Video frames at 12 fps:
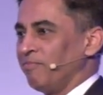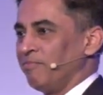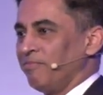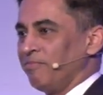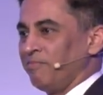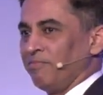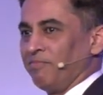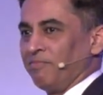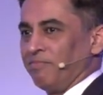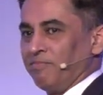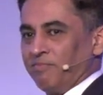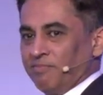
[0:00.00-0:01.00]

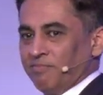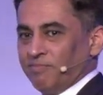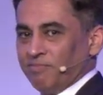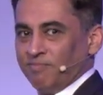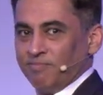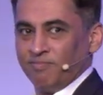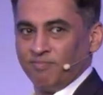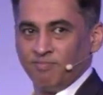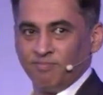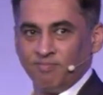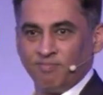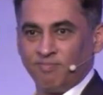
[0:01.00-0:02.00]

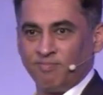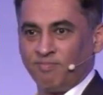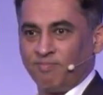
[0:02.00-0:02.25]
(no one is talking)